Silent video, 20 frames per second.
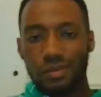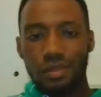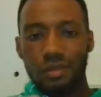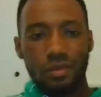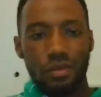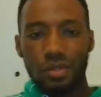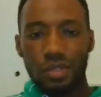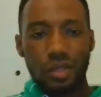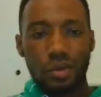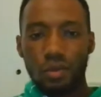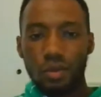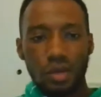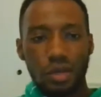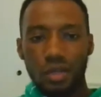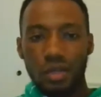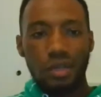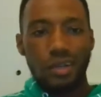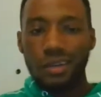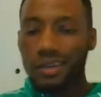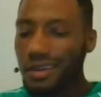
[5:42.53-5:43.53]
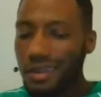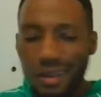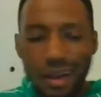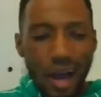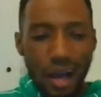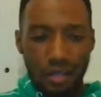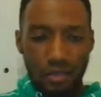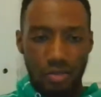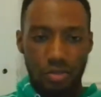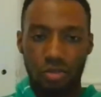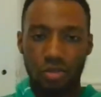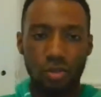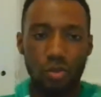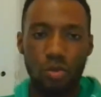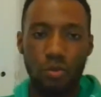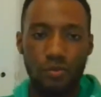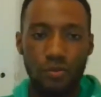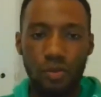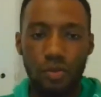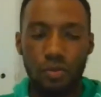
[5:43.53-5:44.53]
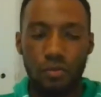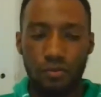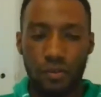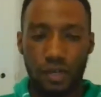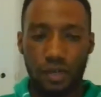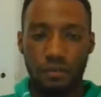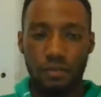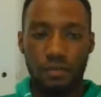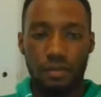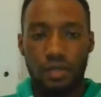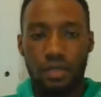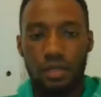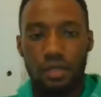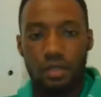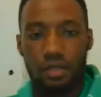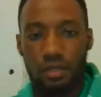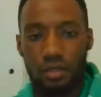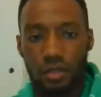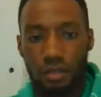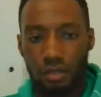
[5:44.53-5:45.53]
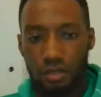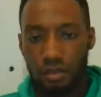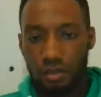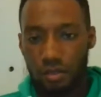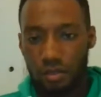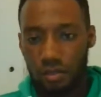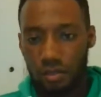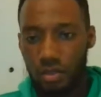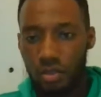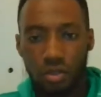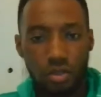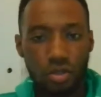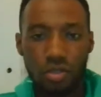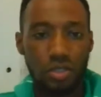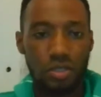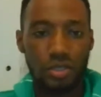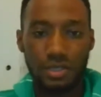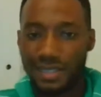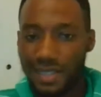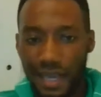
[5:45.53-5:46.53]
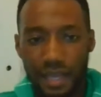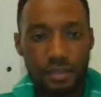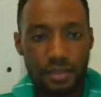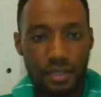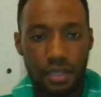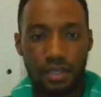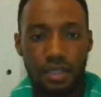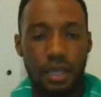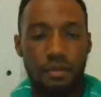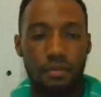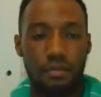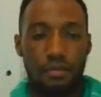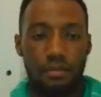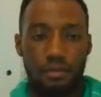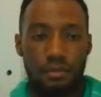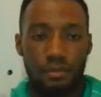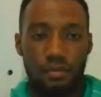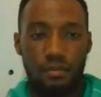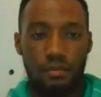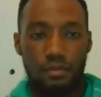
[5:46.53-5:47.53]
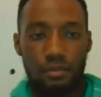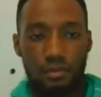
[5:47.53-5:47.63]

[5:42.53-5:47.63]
They don't want nothing to do with you, fam. You're good as dead to them.